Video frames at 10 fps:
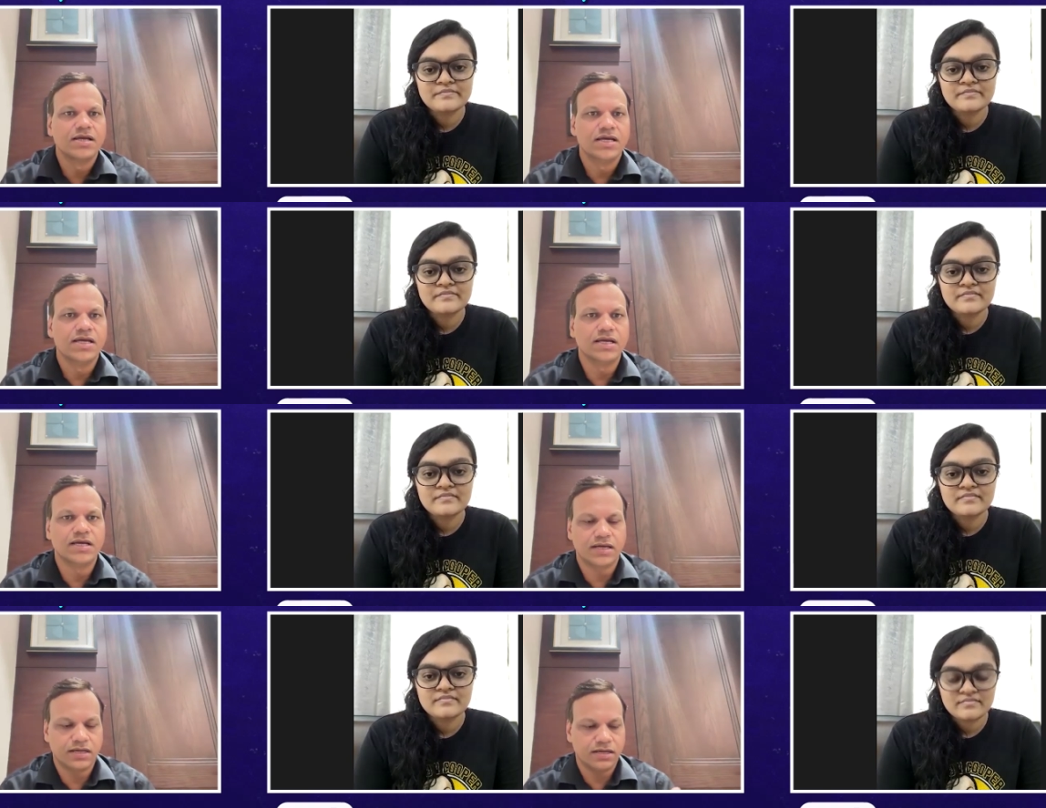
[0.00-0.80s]

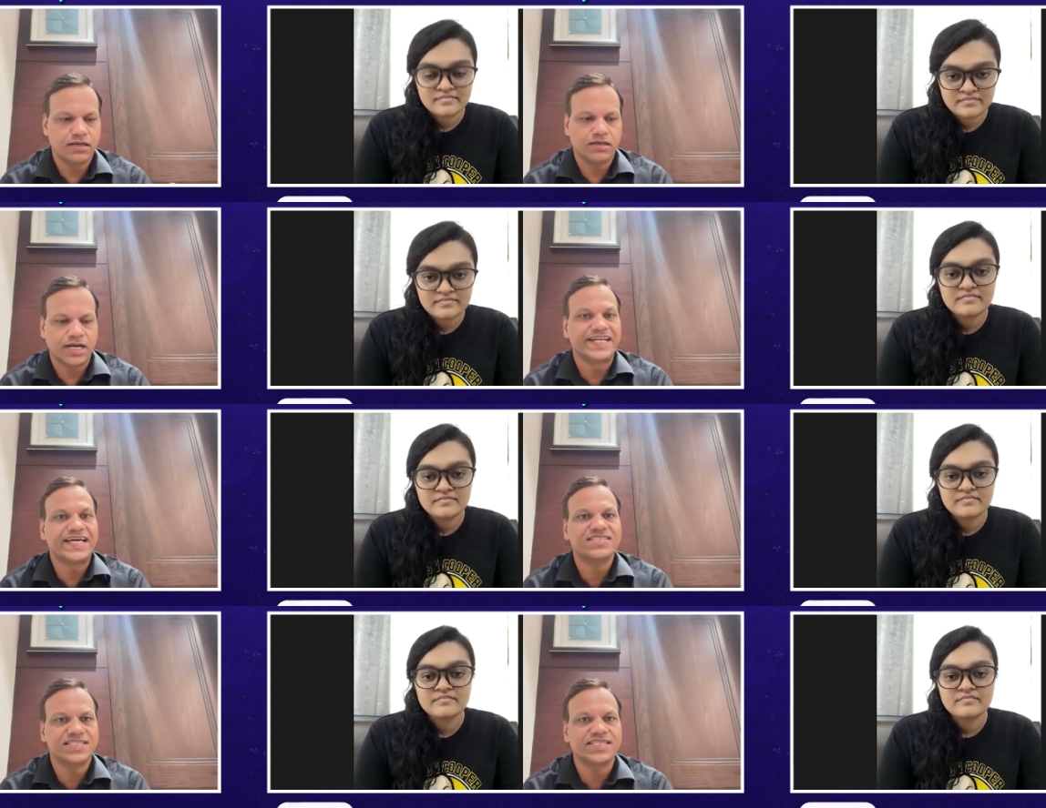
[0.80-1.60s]
Speaker 1: uh,
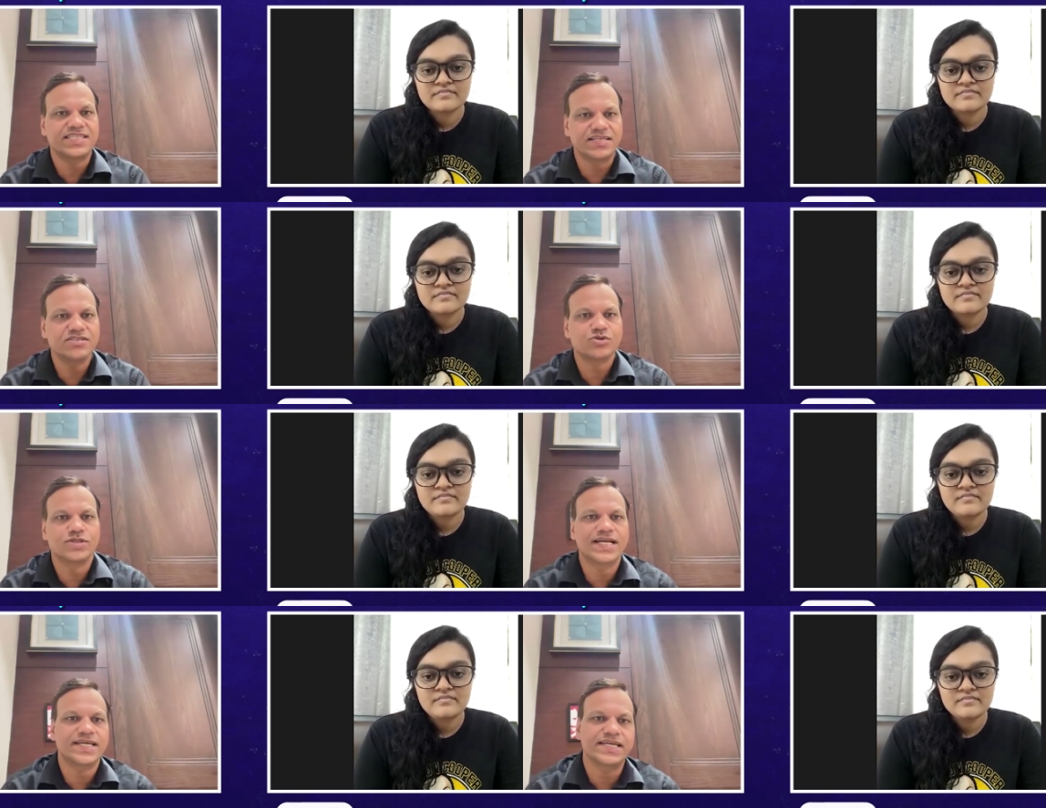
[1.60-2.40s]
condense the thing so
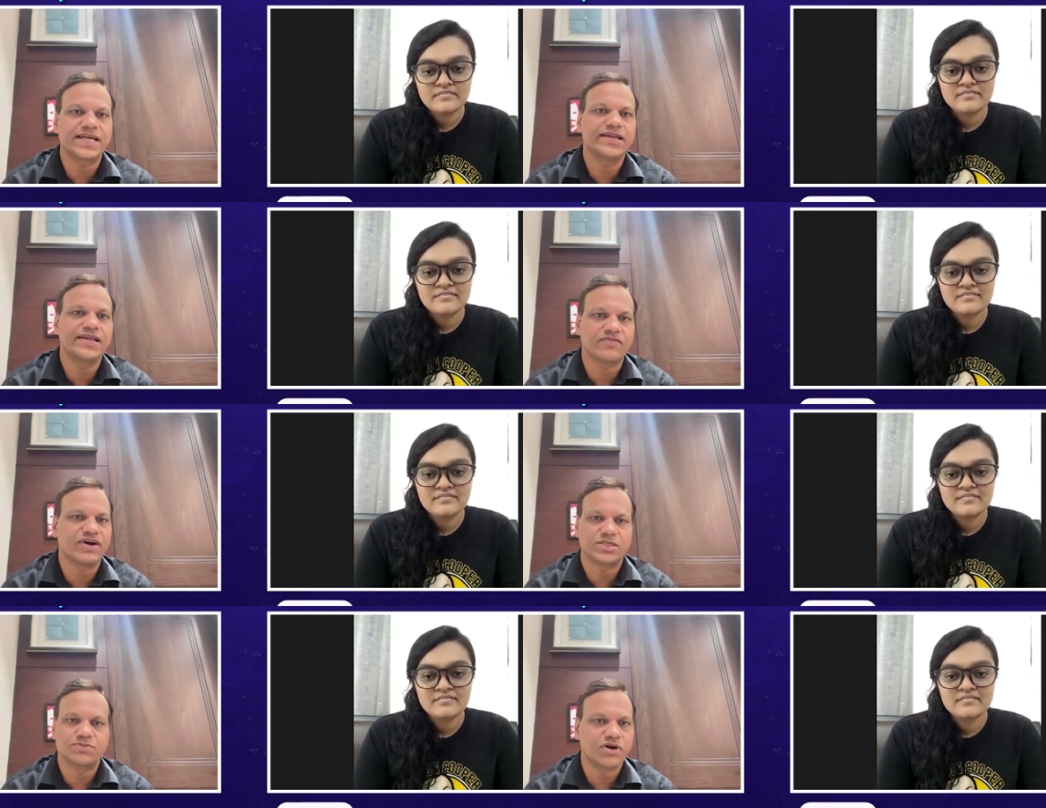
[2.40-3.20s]
that he can
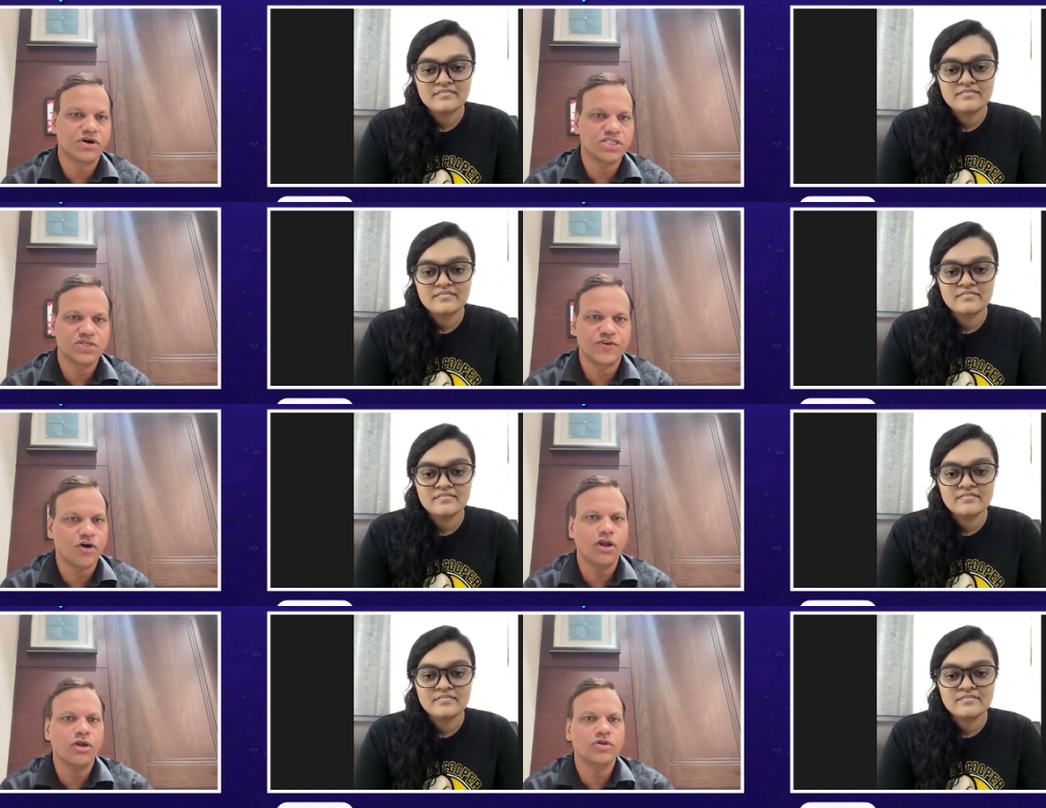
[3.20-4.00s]
revise? Because we
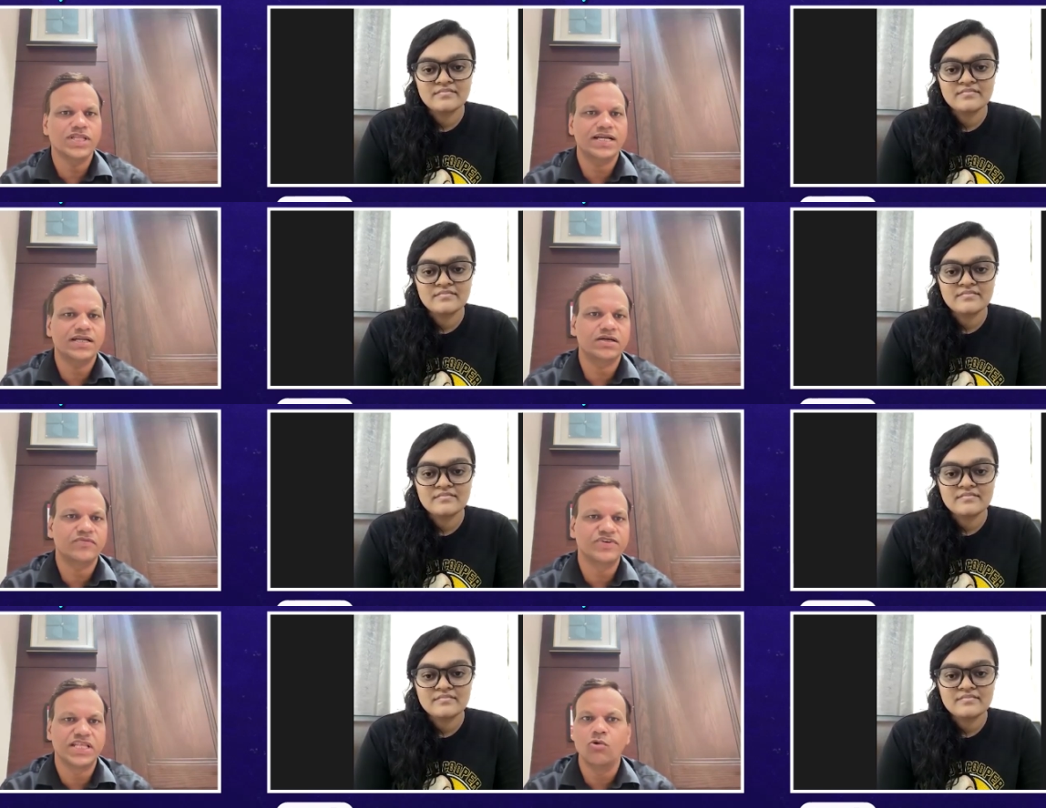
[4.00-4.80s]
all know that
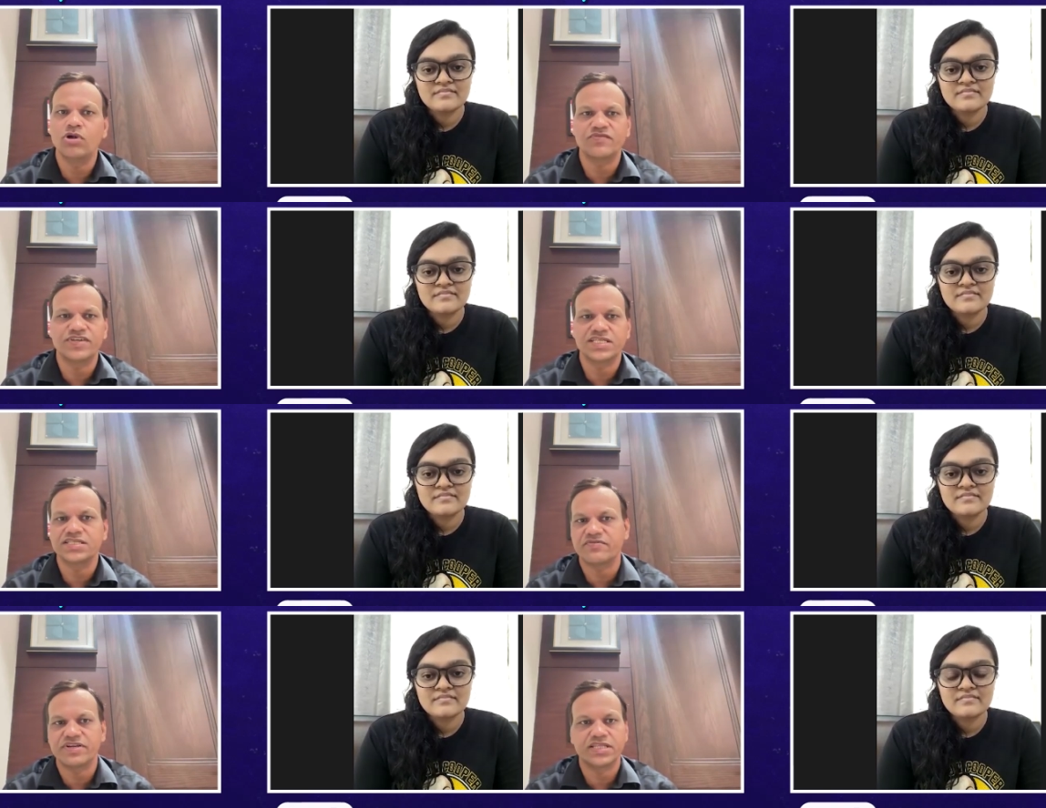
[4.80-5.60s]
uh, without
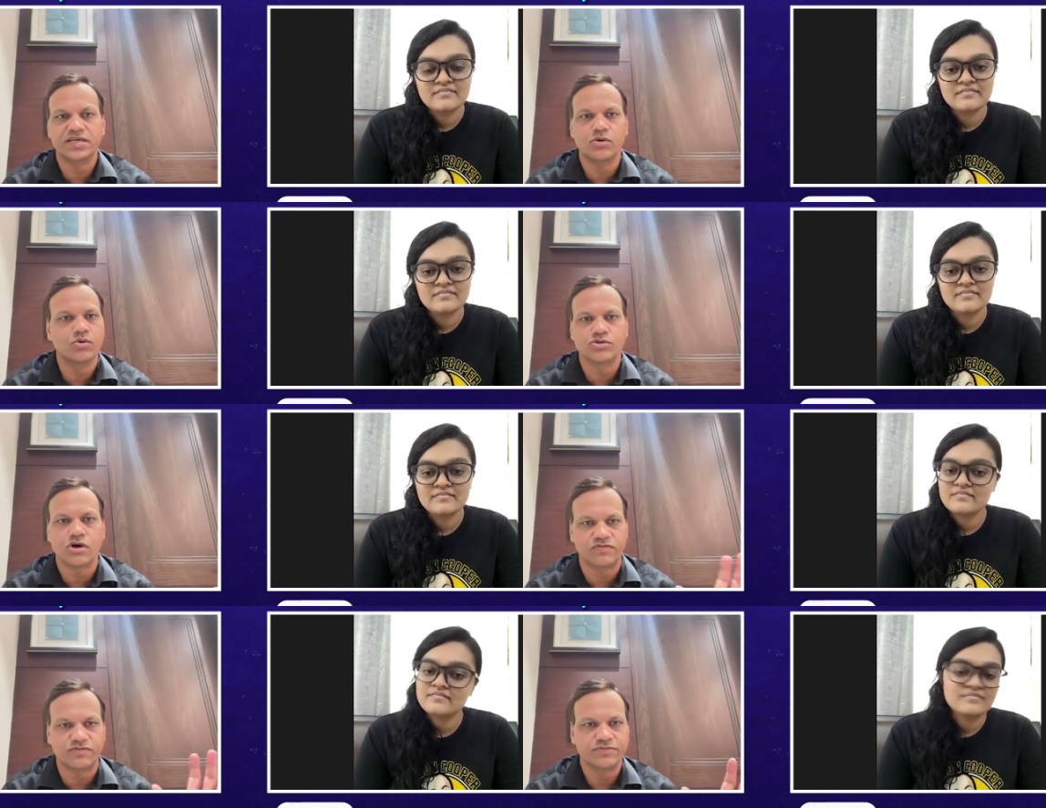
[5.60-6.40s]
revisions, everything goes
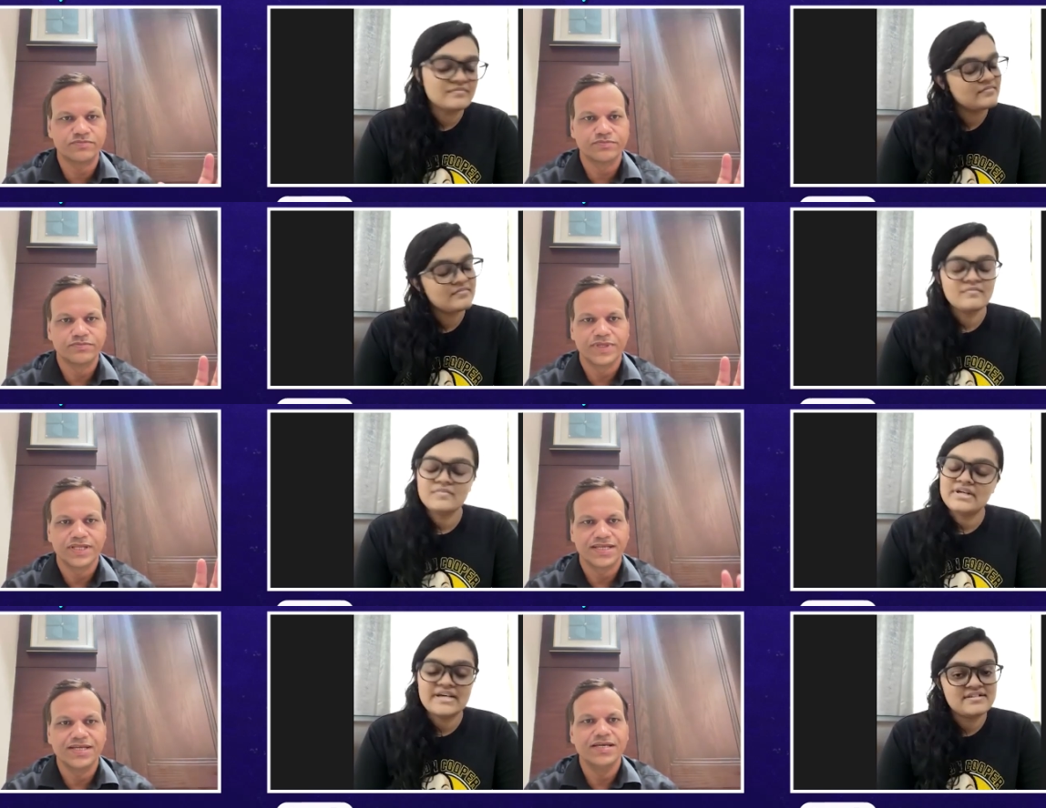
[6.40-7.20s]
off
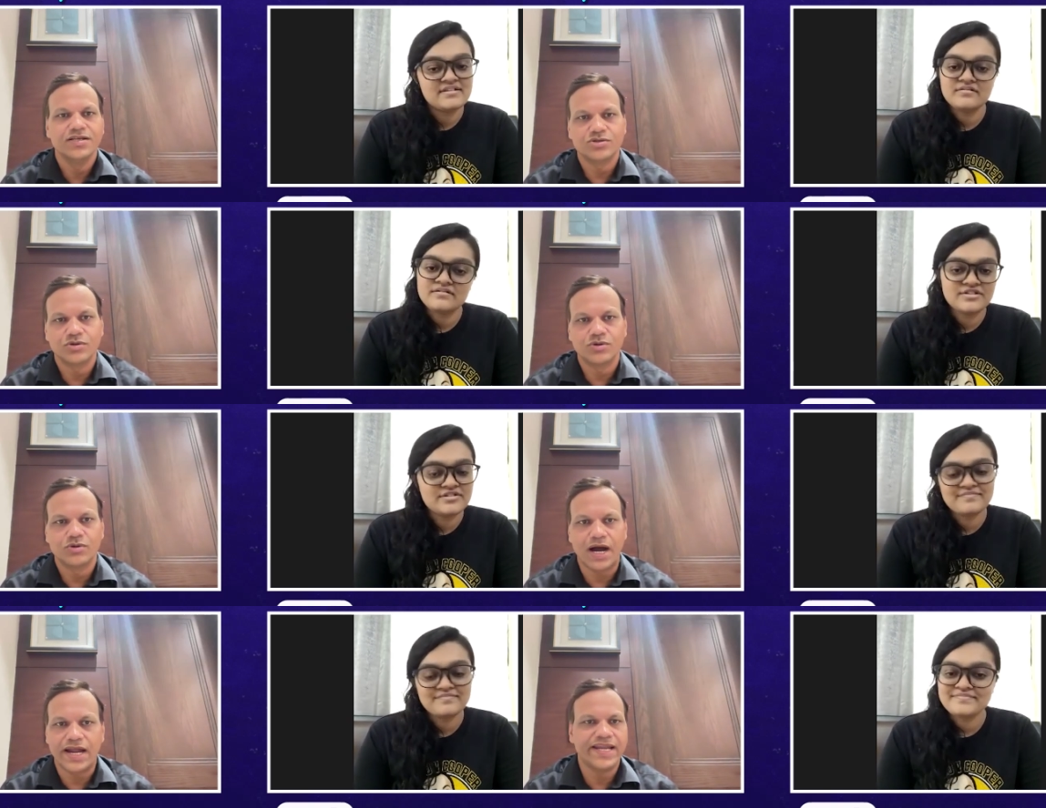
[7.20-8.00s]
Yes.
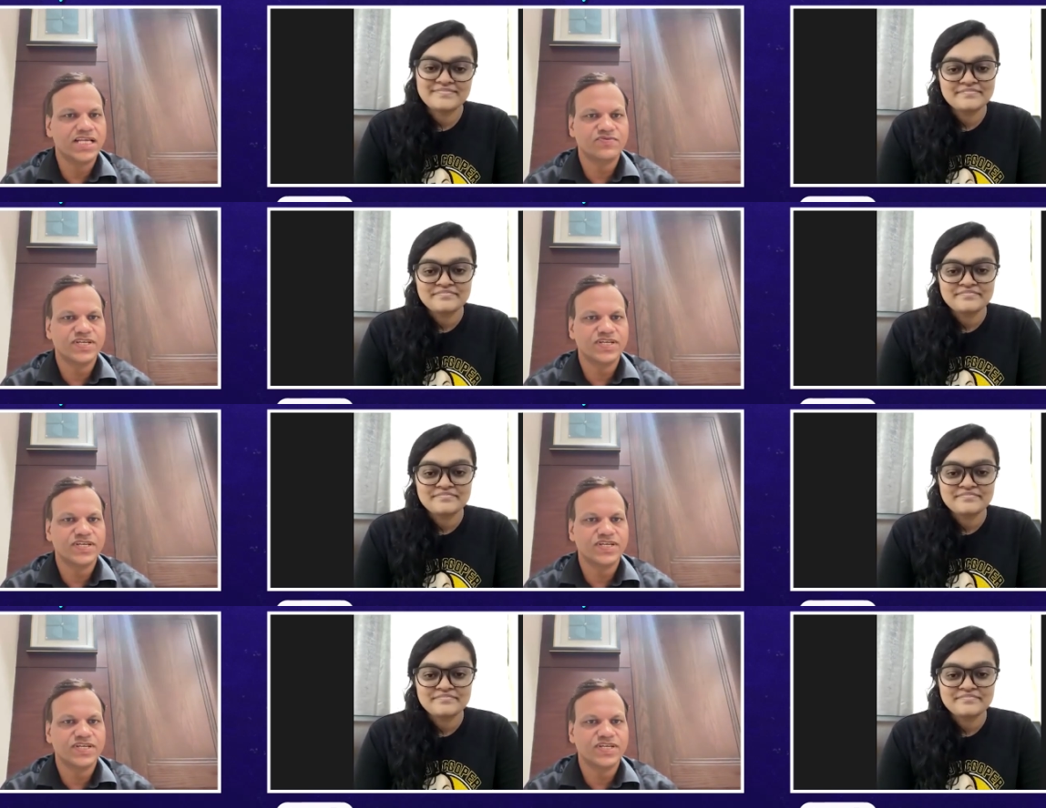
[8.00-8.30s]
So unless we